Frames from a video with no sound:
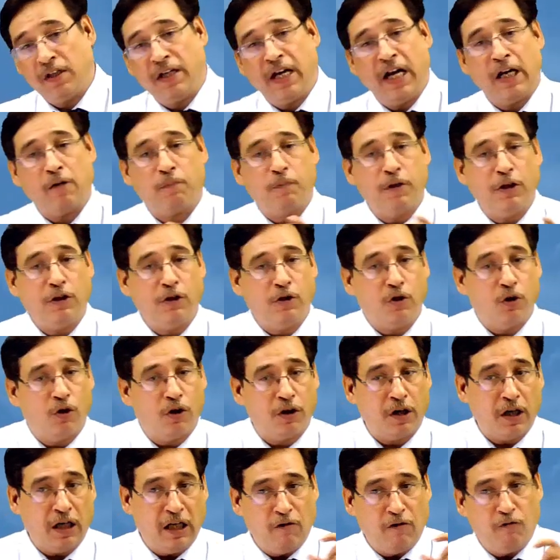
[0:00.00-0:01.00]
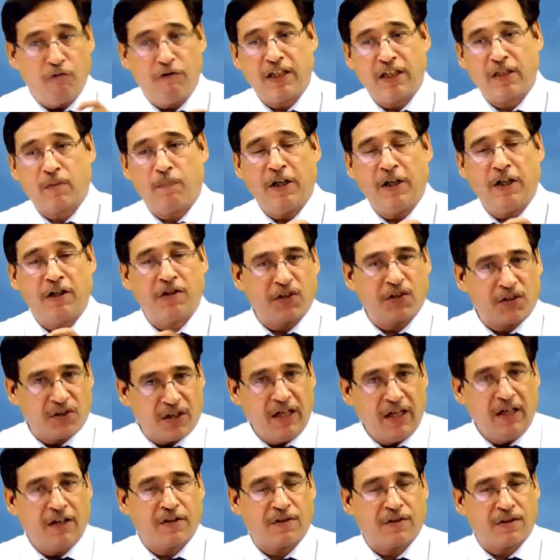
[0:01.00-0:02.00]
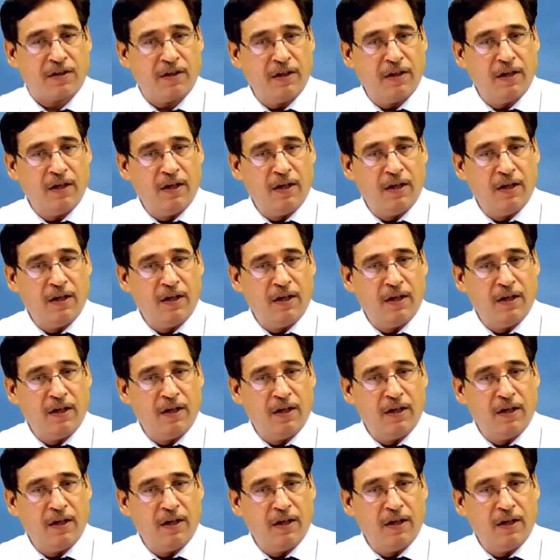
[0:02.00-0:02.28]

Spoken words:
That means your investment is stakes.